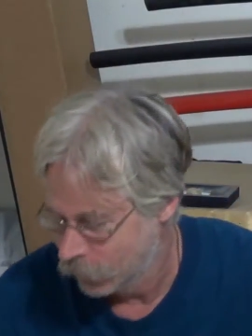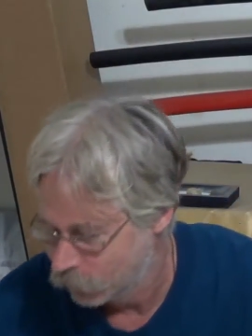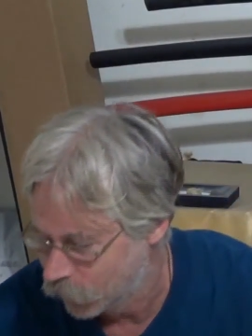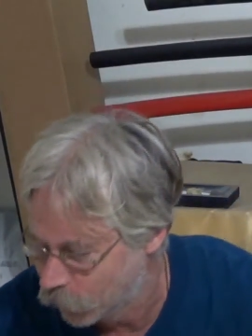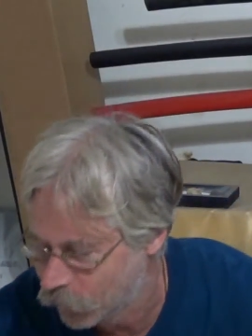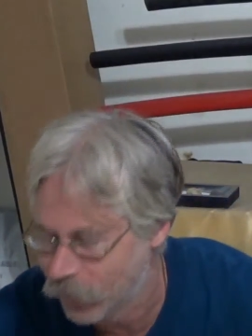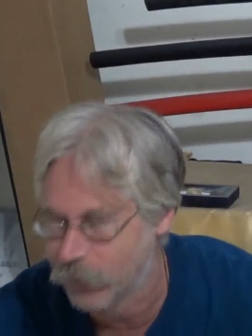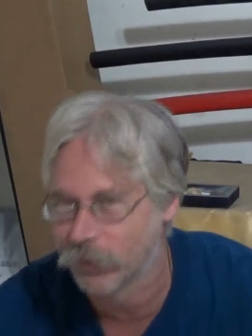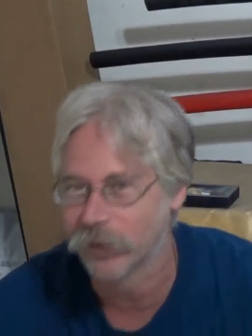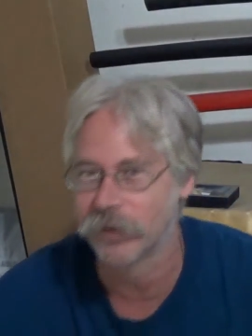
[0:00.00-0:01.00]
But what
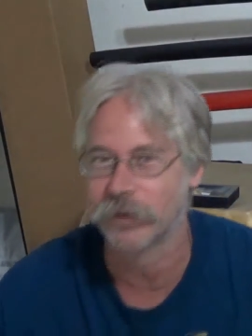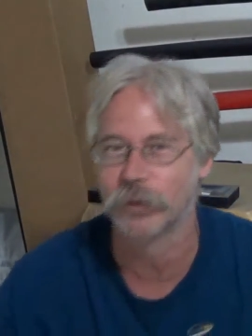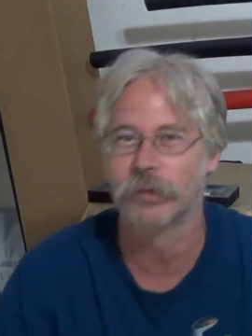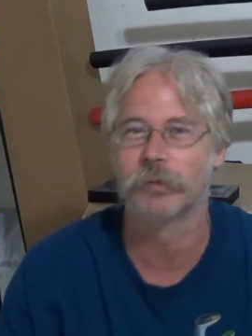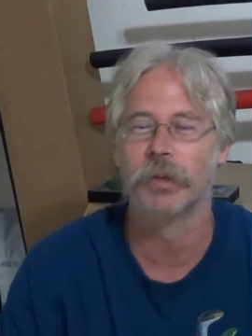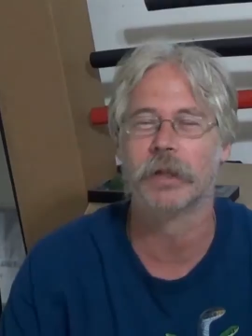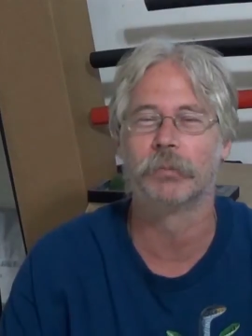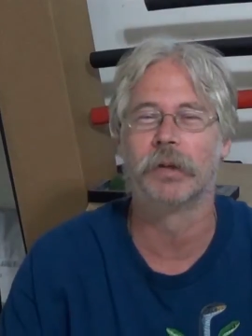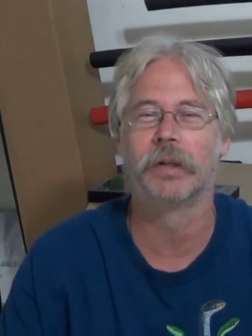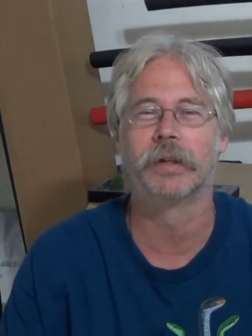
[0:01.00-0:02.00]
I'm going to do is make
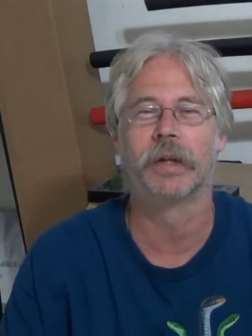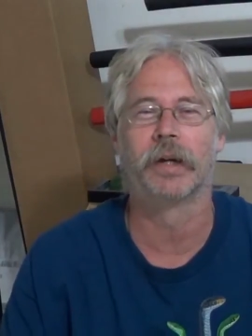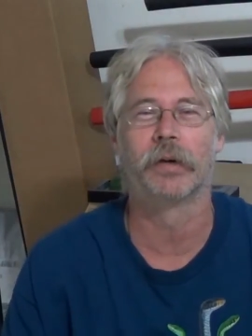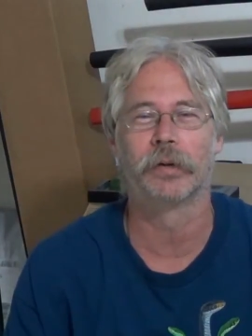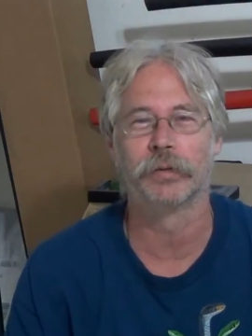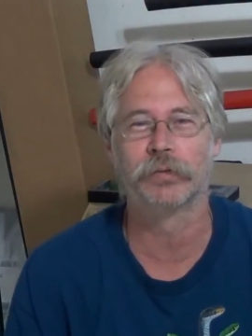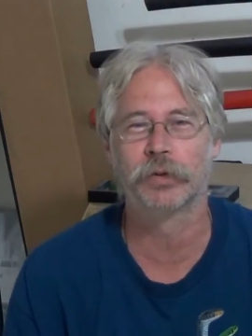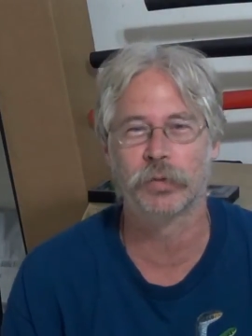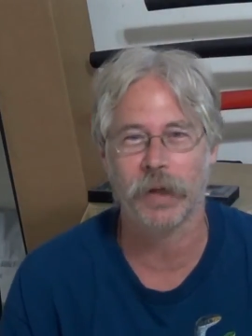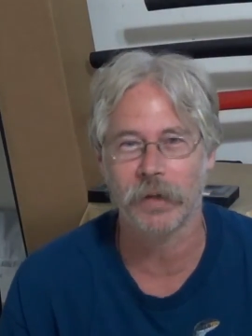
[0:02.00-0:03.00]
mine out of
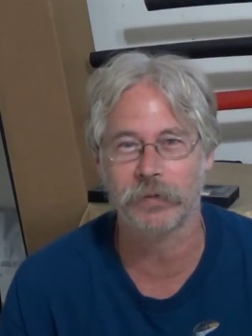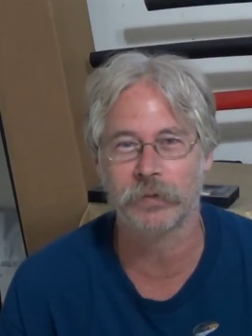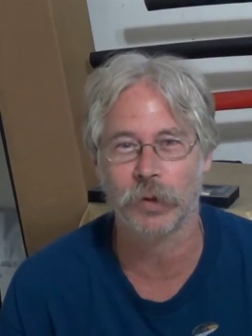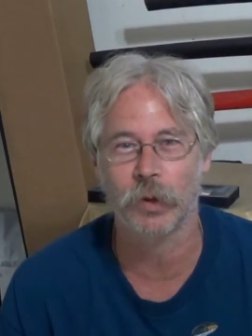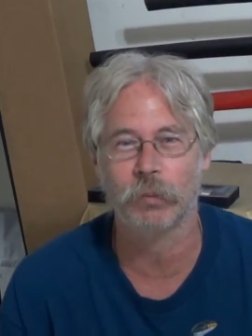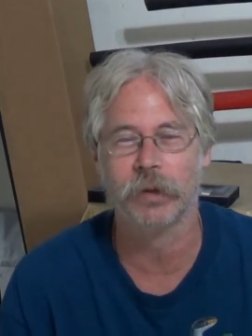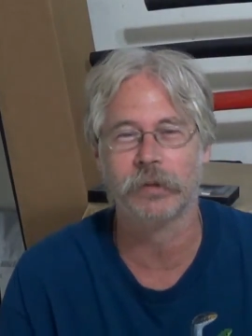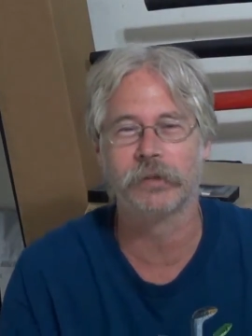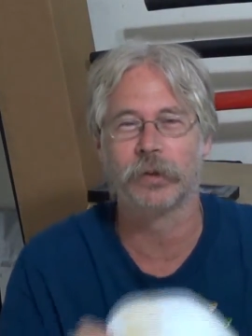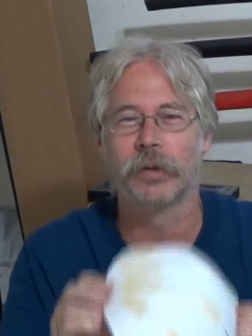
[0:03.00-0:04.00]
craft foam, and I
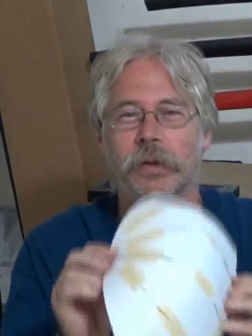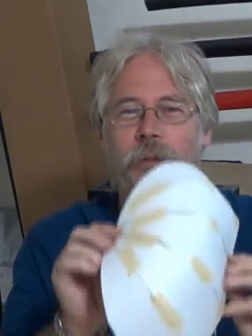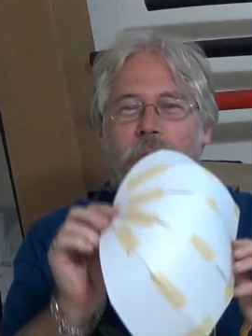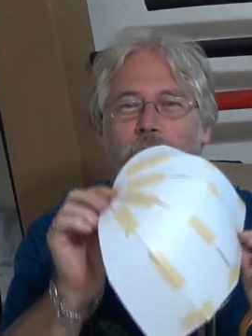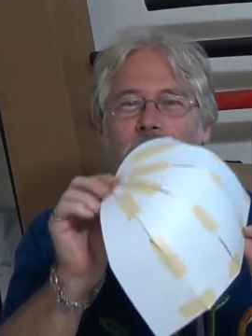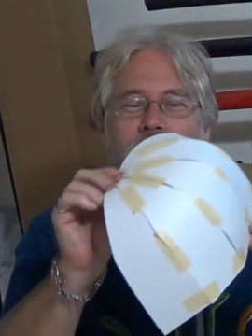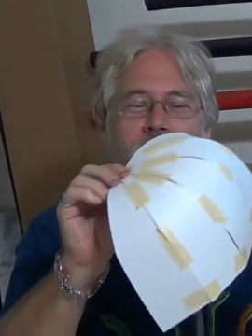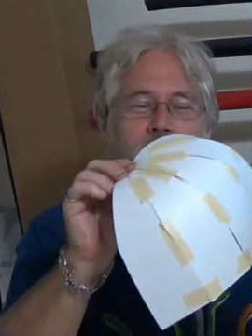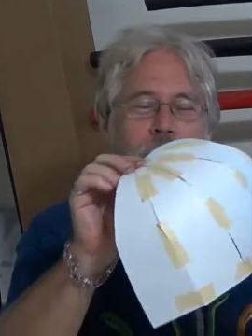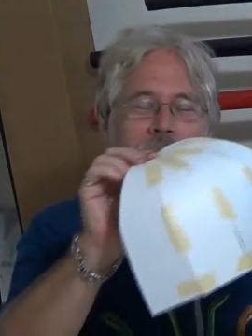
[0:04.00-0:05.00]
started with
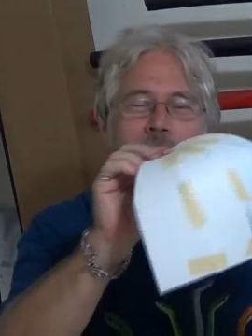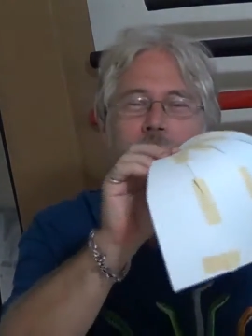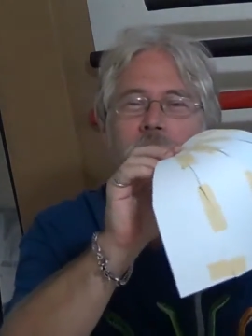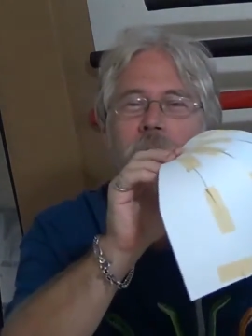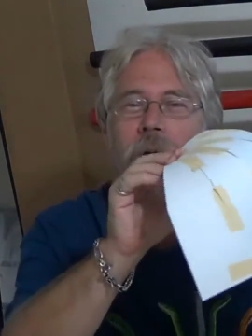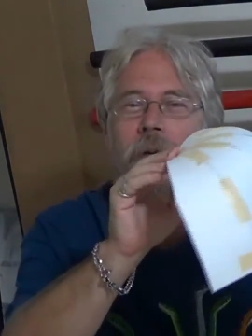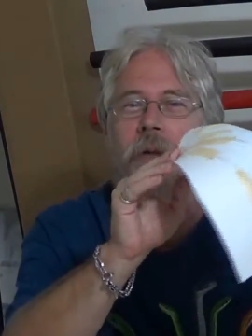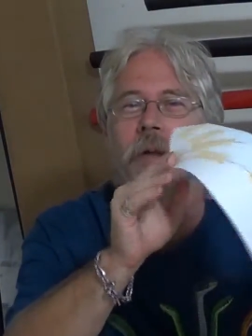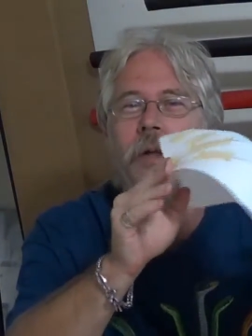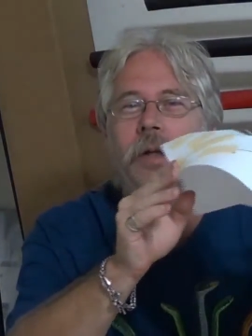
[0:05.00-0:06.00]
a paper
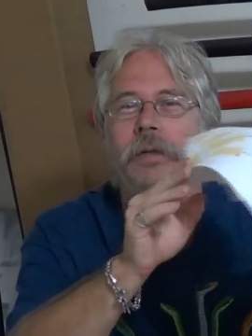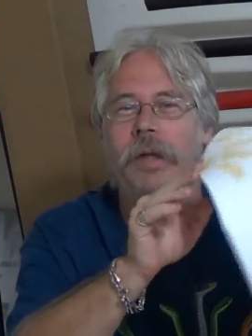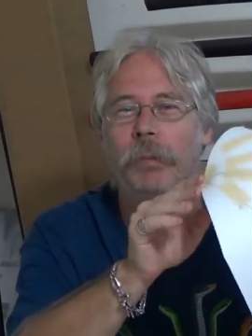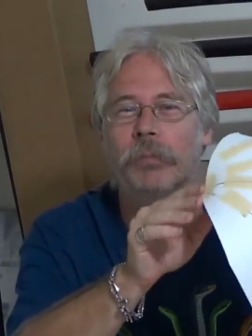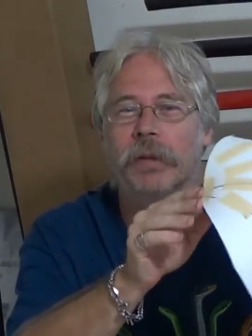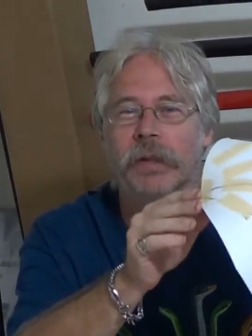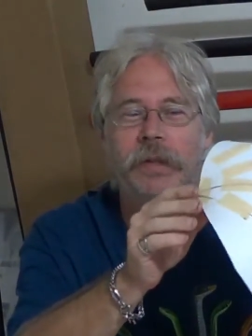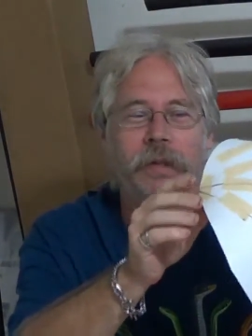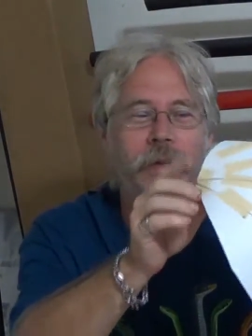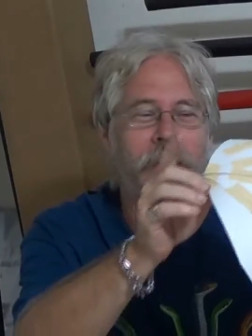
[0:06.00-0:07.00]

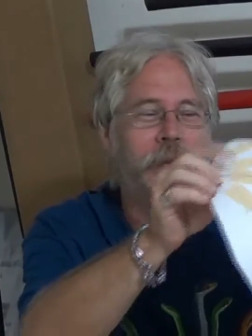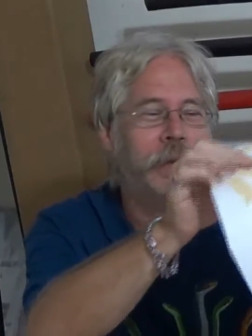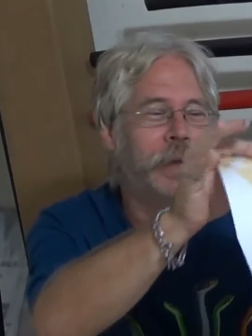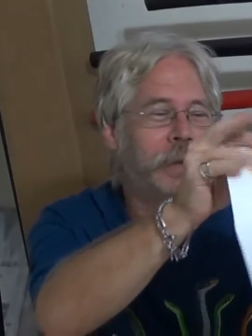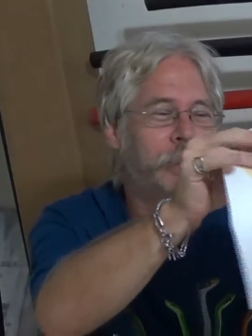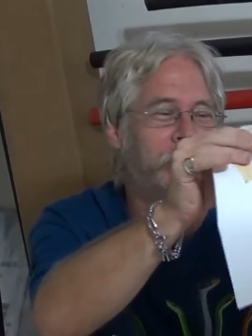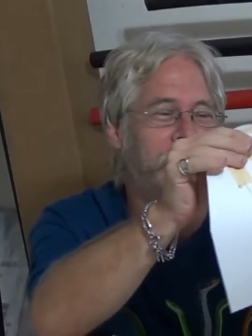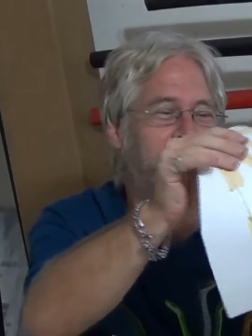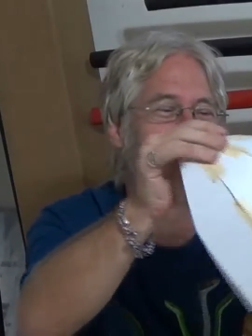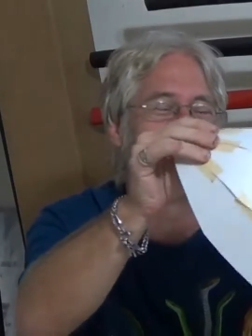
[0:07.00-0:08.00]
template, and I cut the
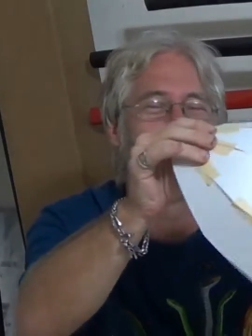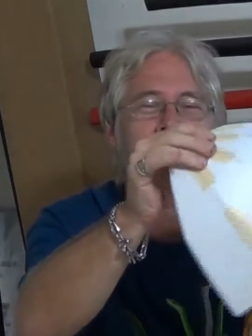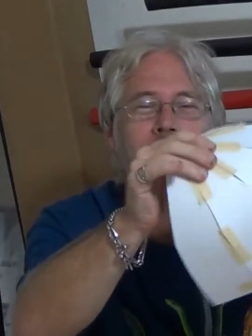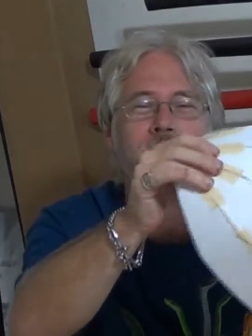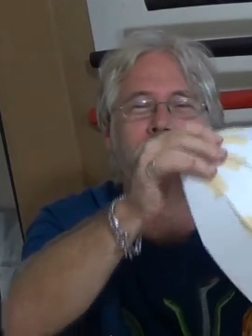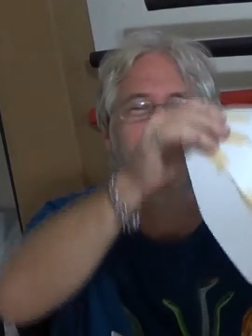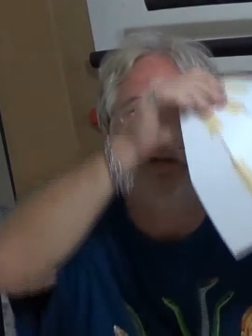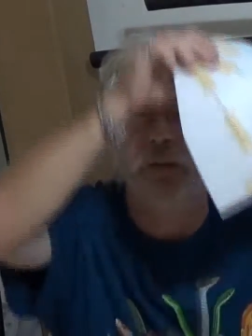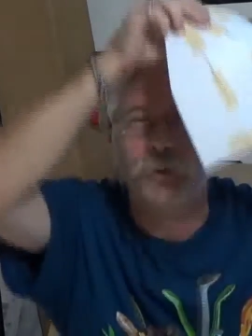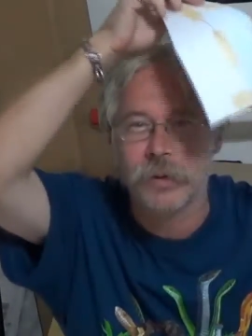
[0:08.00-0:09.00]
pieces and taped them
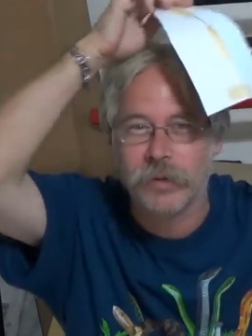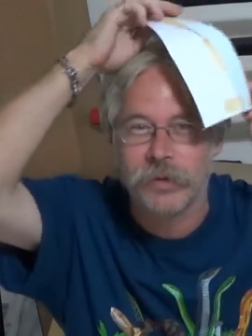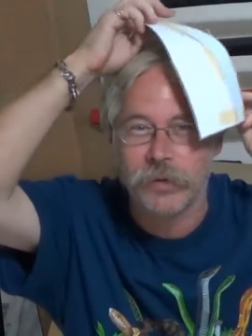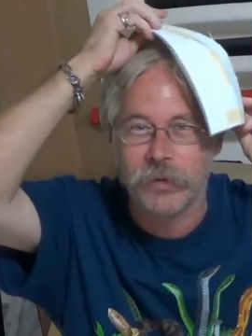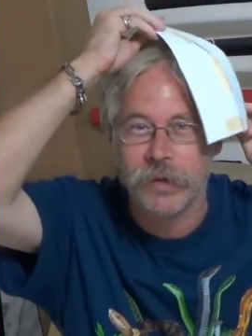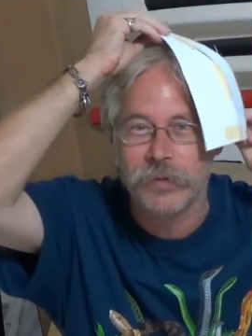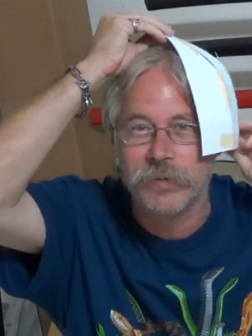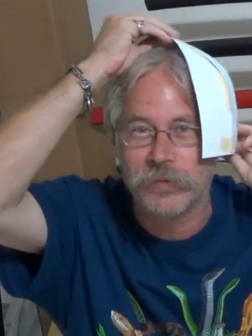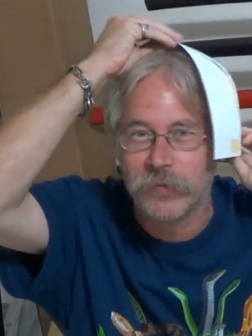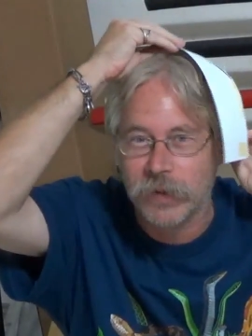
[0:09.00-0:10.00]
together until they
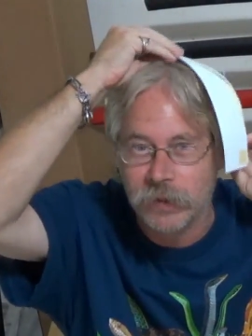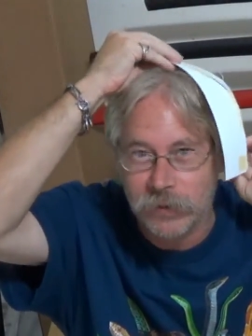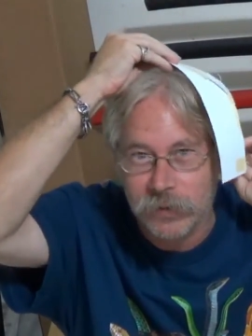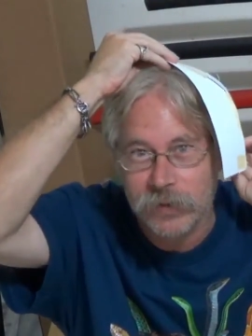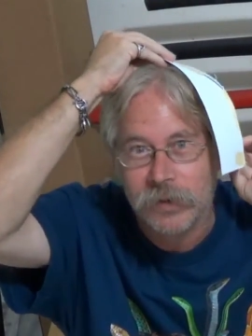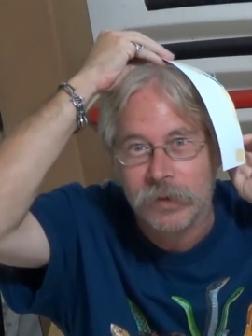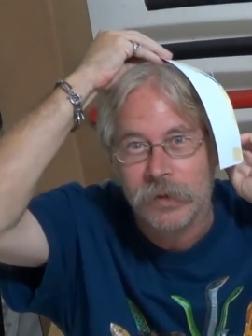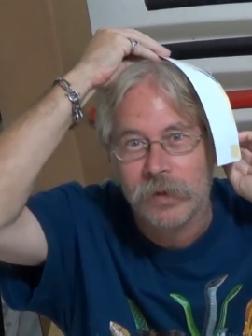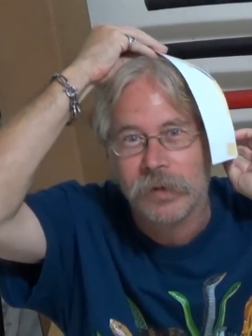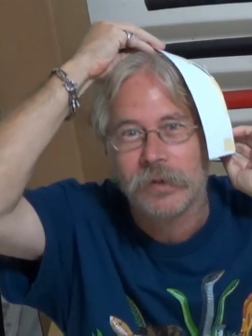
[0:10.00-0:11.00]
fit
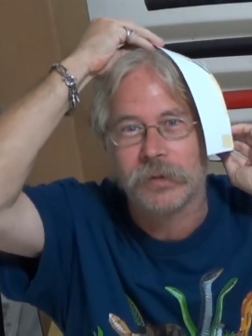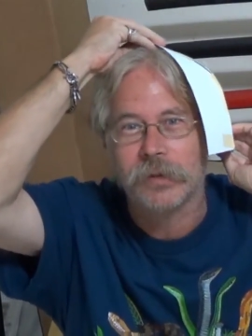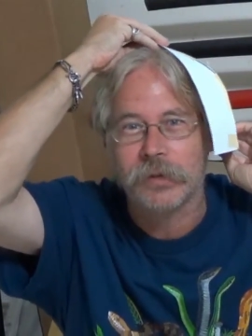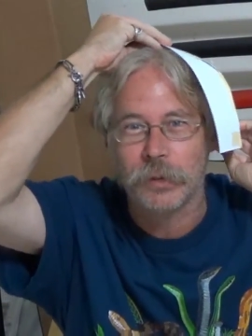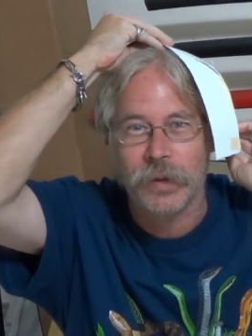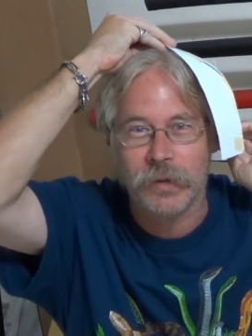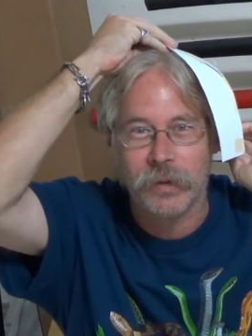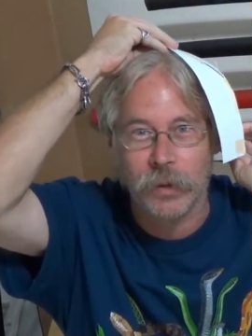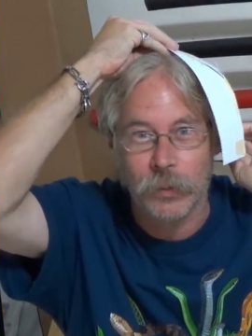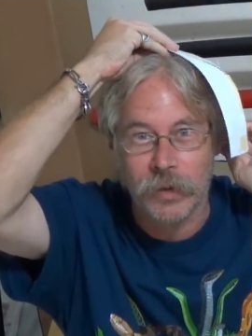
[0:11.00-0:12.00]
just the way
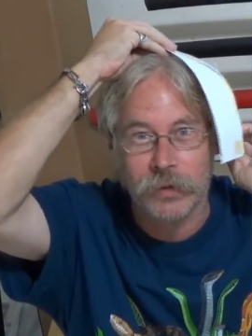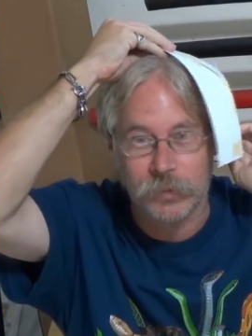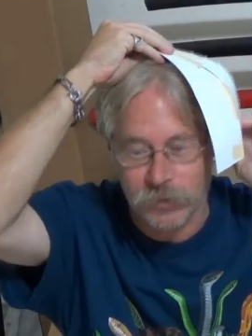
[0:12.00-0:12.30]
that I want them